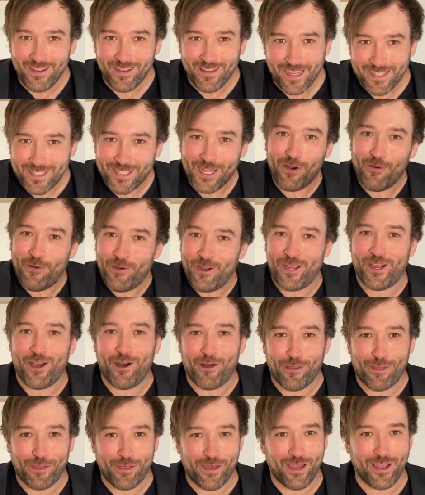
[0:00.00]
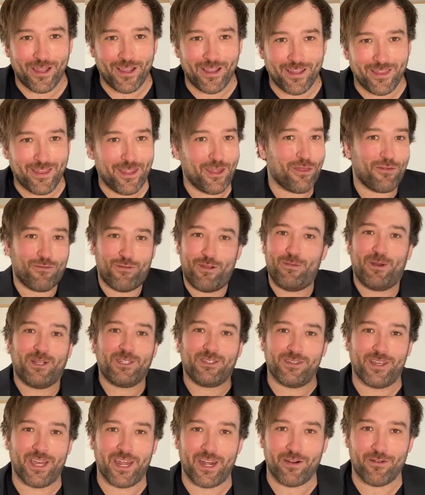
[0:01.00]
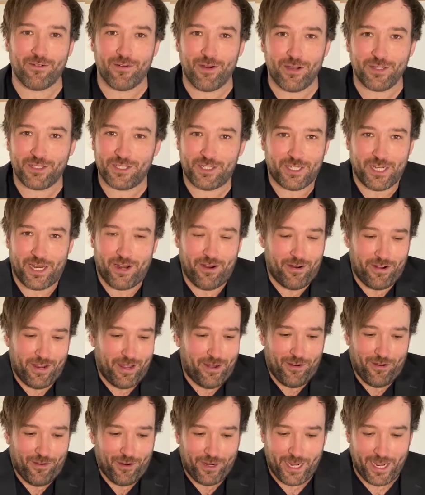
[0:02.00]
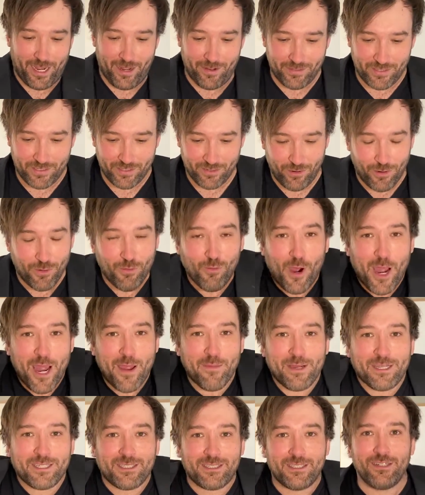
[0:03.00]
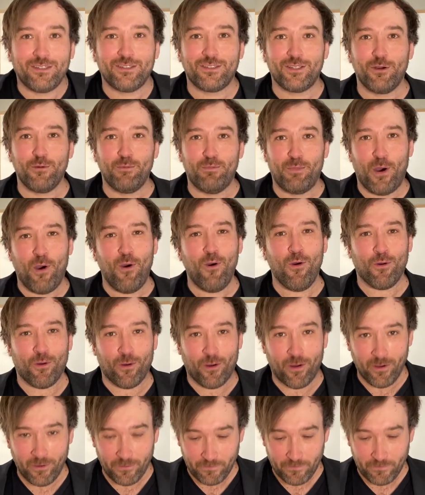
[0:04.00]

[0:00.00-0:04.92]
That's how we all think. And then 3 months later, we're all staring at our accounts going, why am I still so poor?